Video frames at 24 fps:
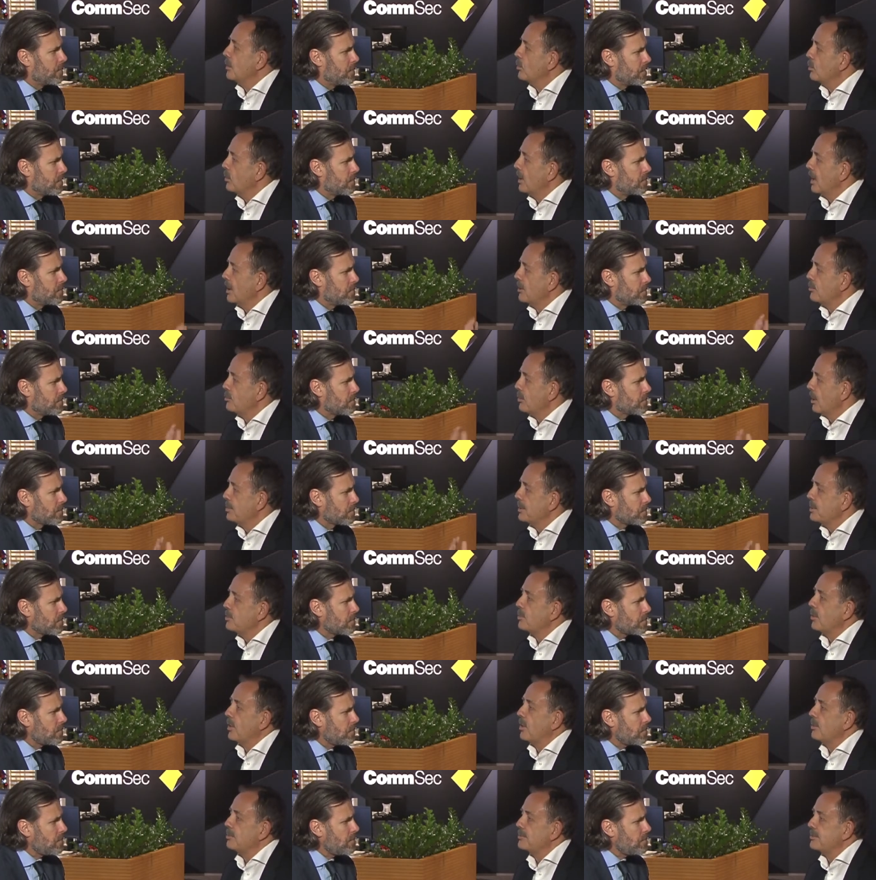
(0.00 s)
Speaker 1: uh, dropping
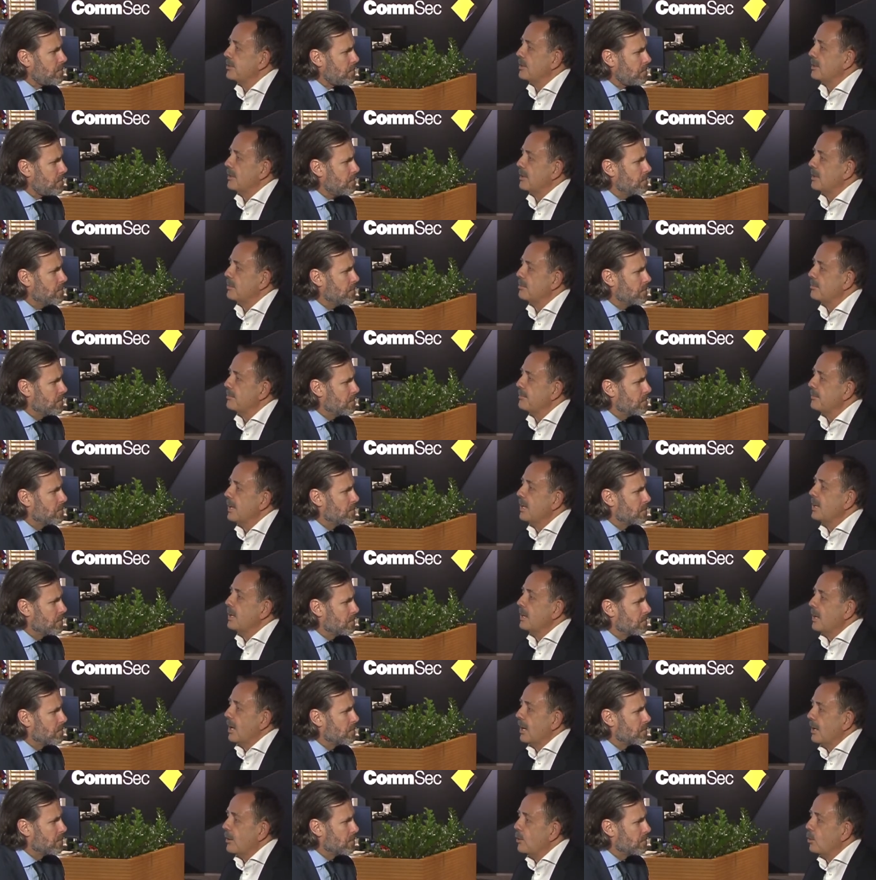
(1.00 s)
bombs on them
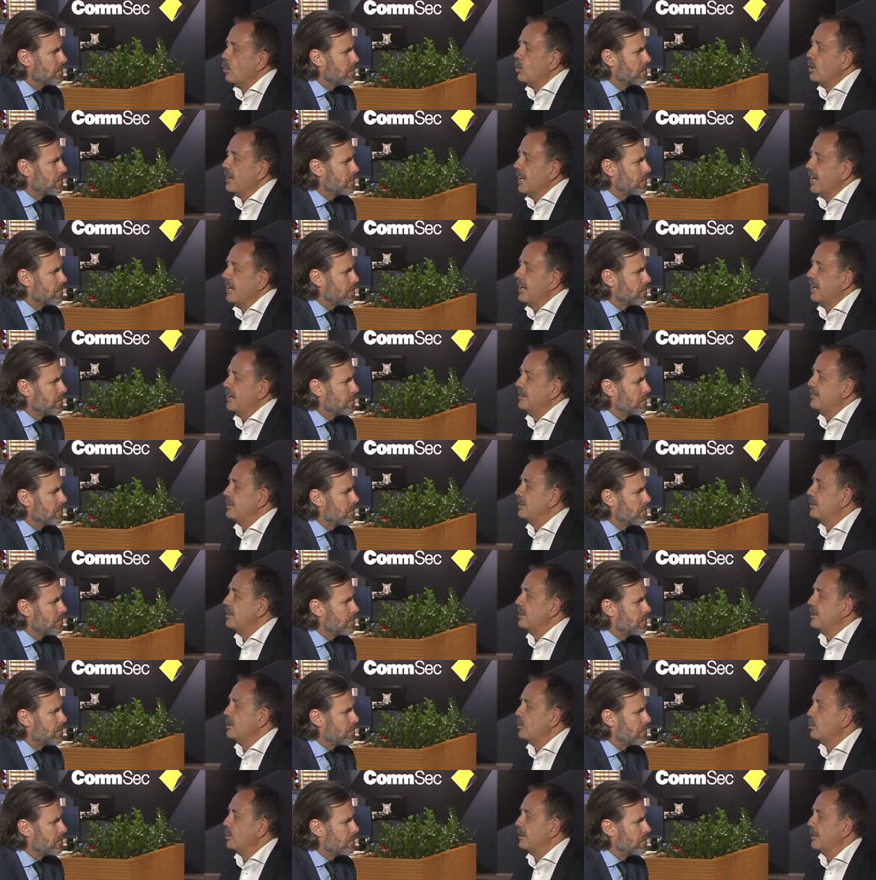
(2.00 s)
and all they had to
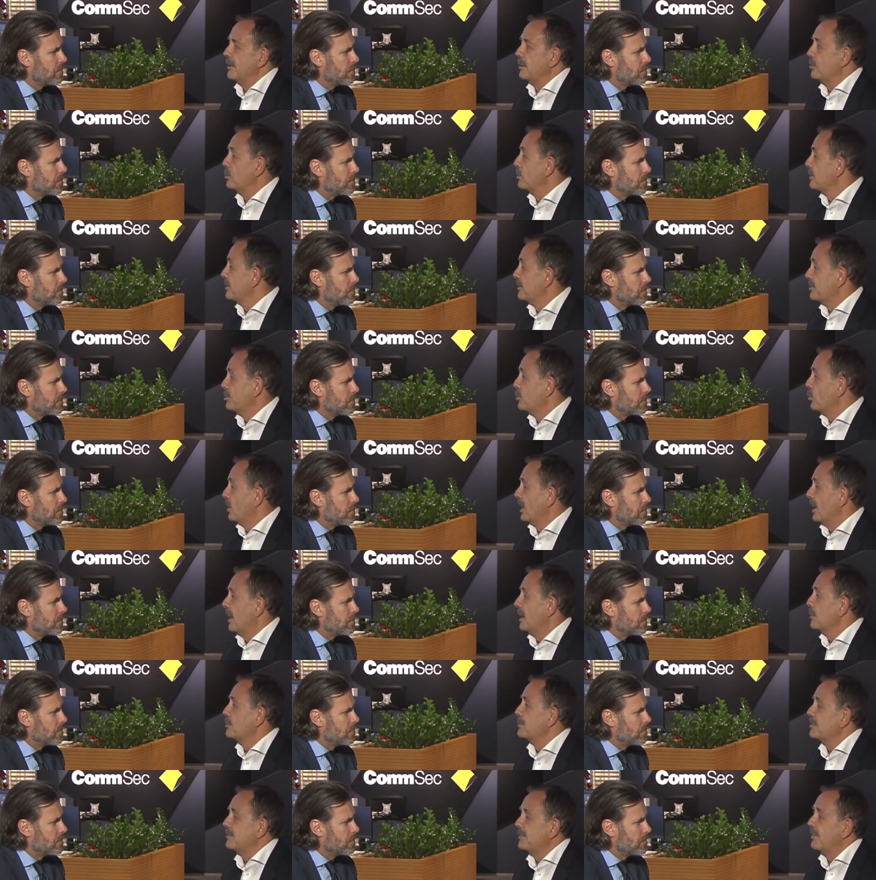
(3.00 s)
deal with them was small
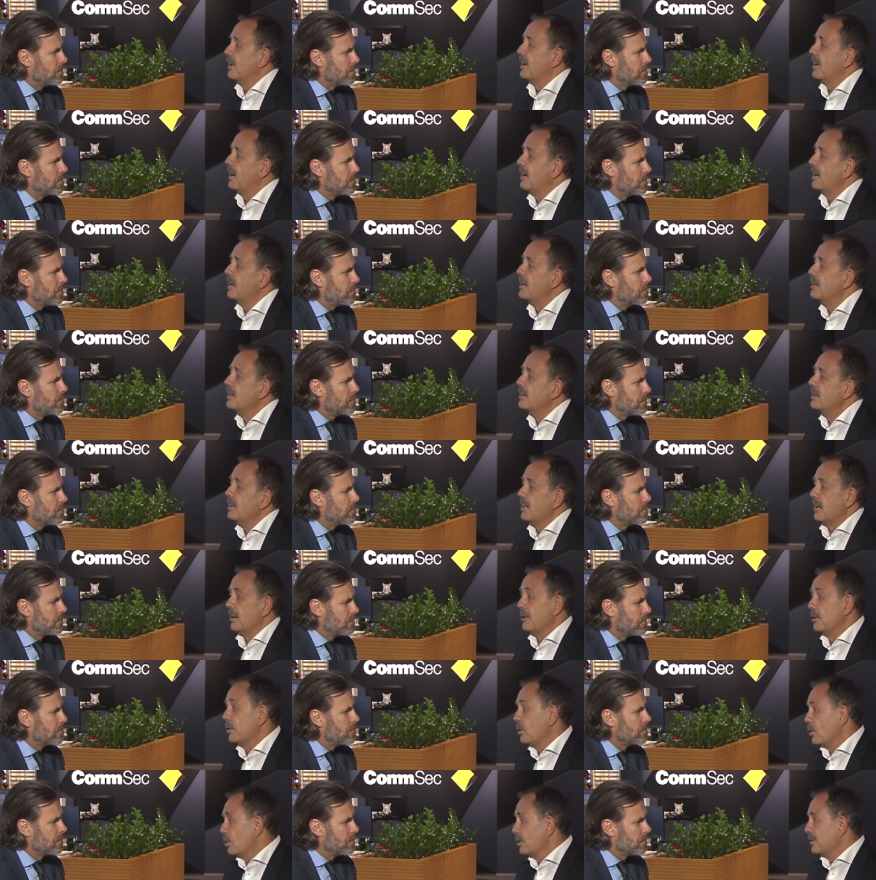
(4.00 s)
arms fire. And
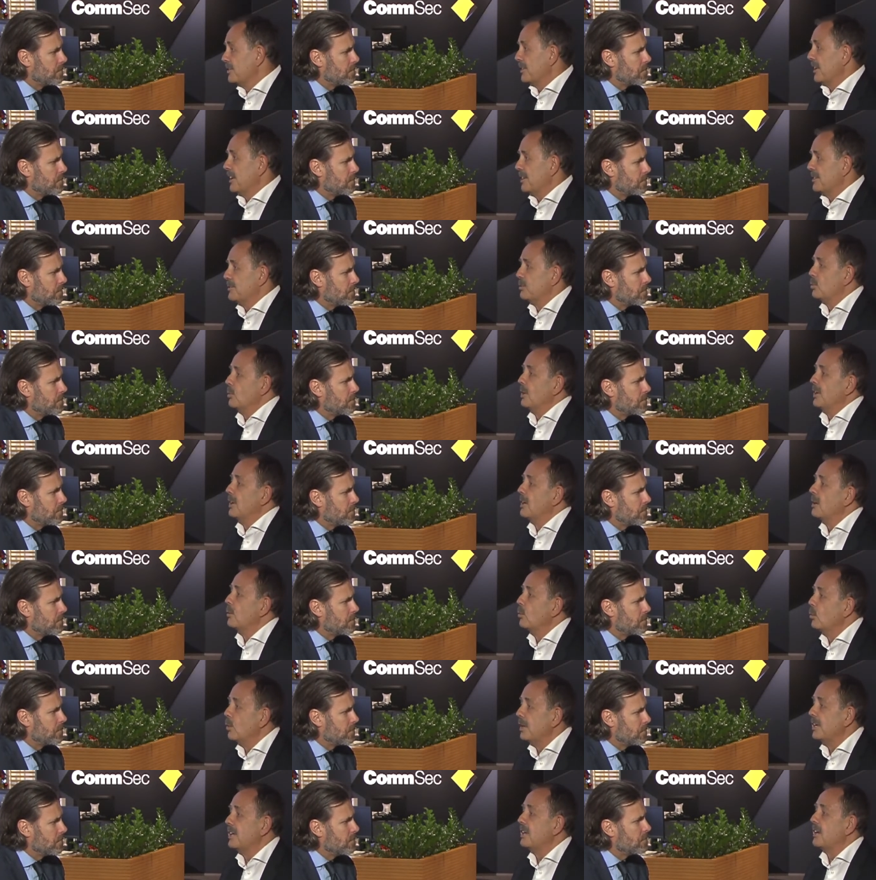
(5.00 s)
of course, that's where
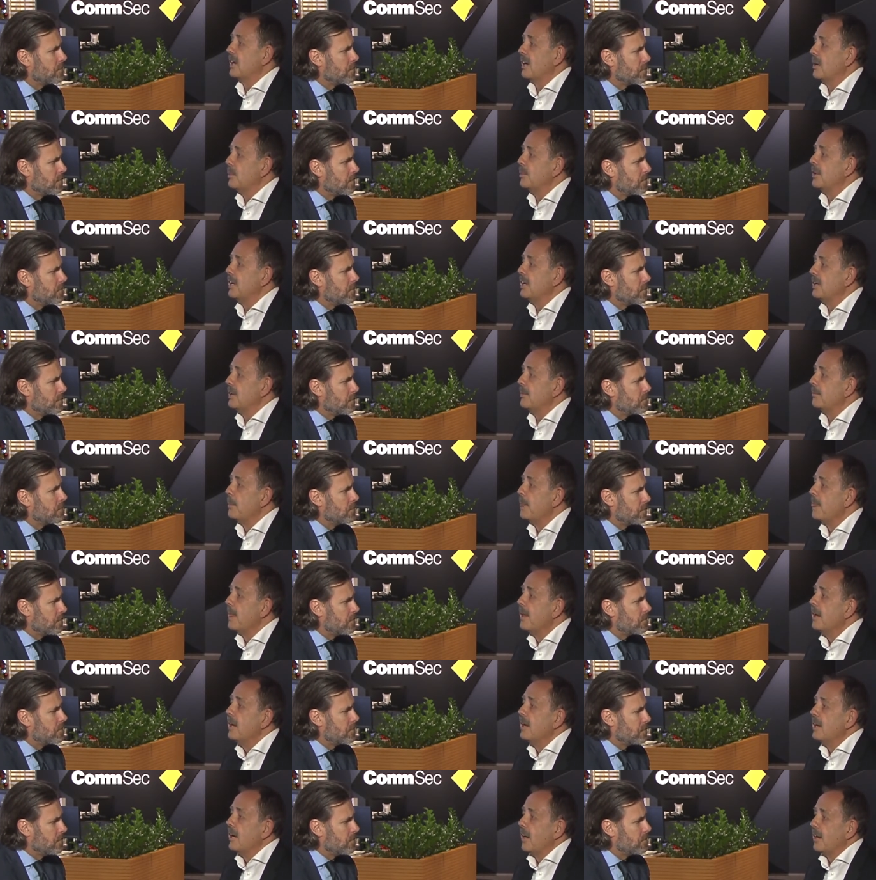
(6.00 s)
we come in.
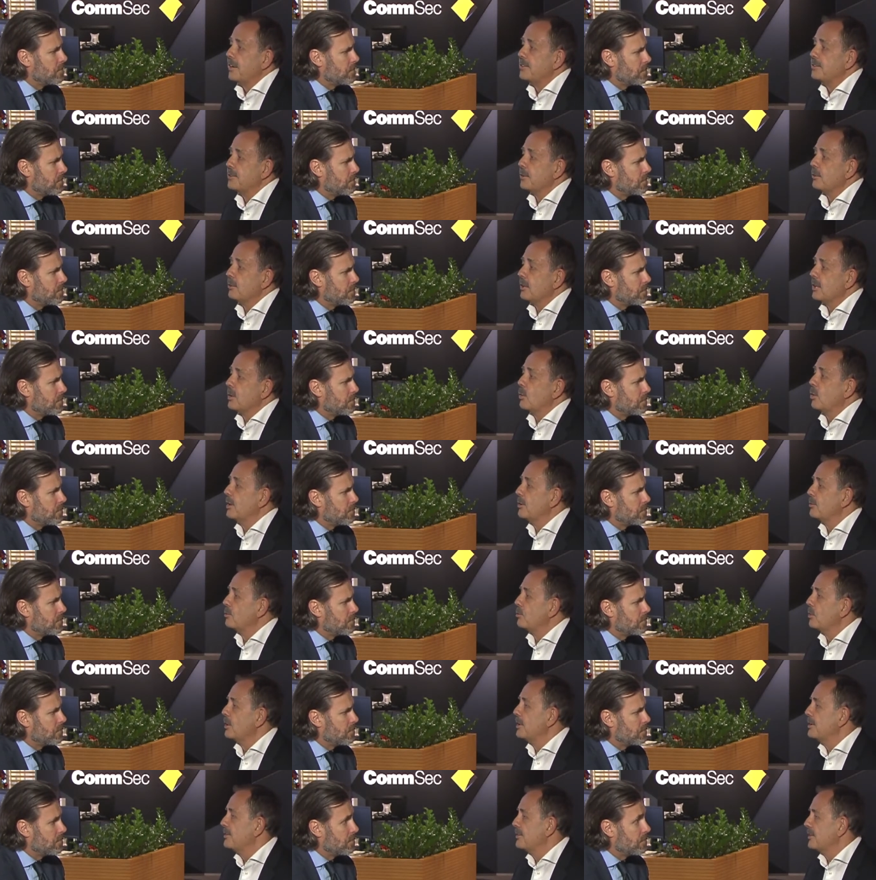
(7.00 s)
I saw a quote
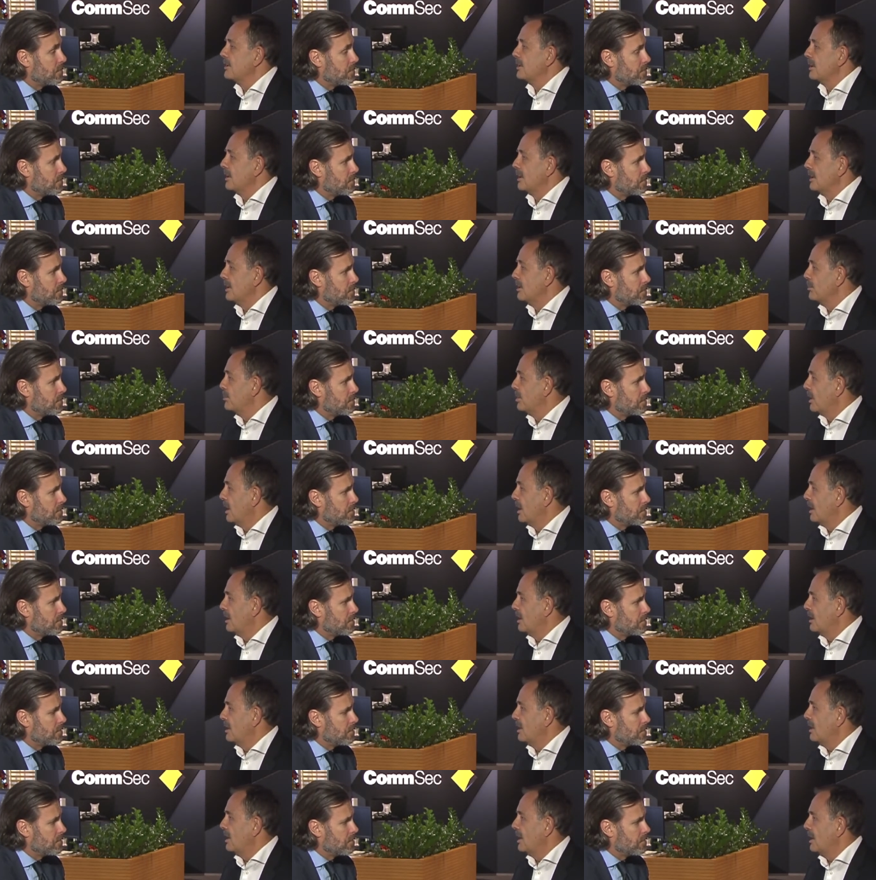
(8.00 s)
recently by
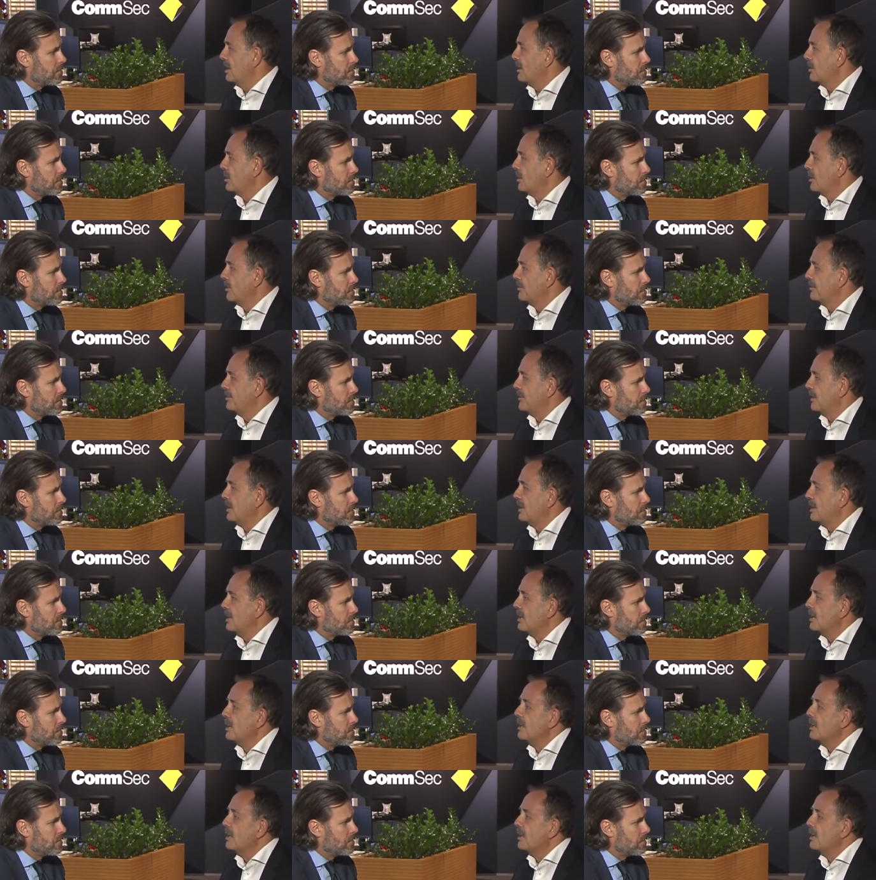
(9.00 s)
the head of the